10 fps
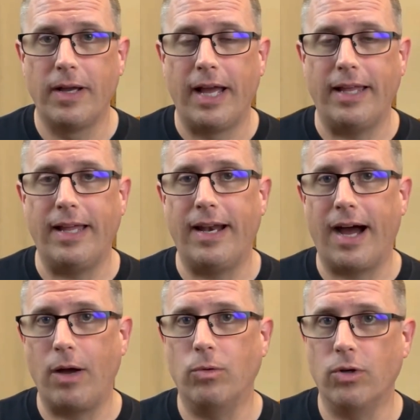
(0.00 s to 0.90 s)
and then
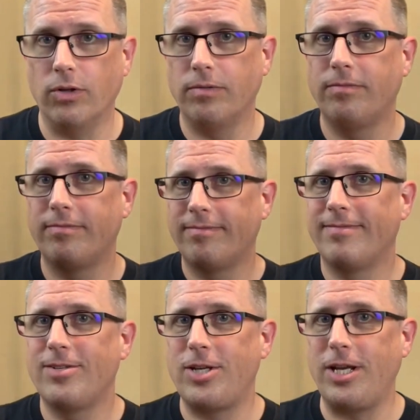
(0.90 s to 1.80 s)
I will
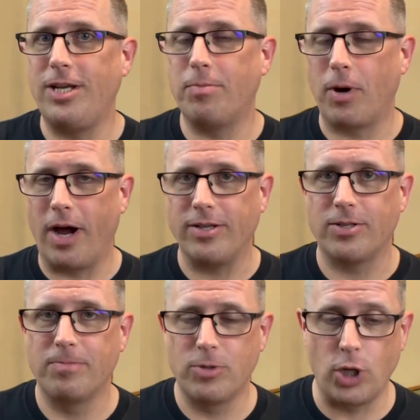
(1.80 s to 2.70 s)
send you a prize.
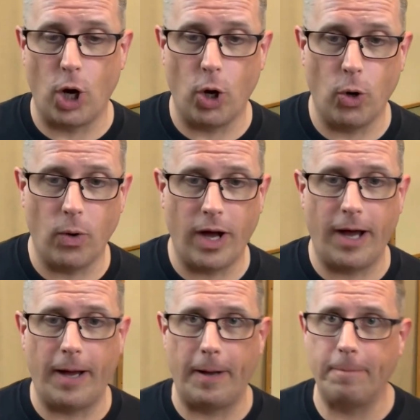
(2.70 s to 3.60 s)
So,
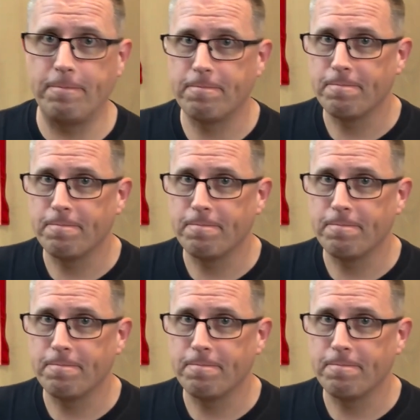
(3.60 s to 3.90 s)
um...